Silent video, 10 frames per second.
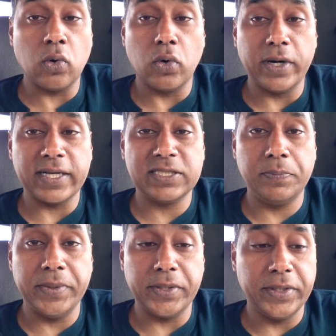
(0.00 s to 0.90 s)
or
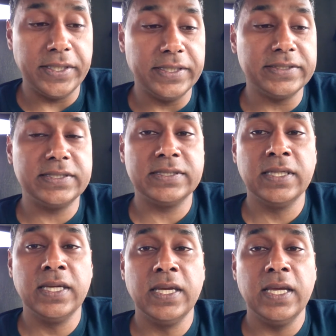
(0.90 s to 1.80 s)
experience
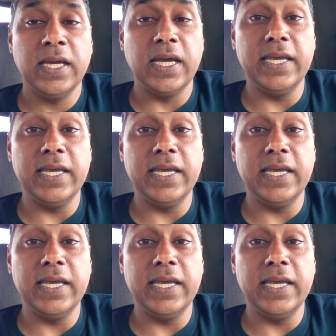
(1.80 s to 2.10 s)
uh,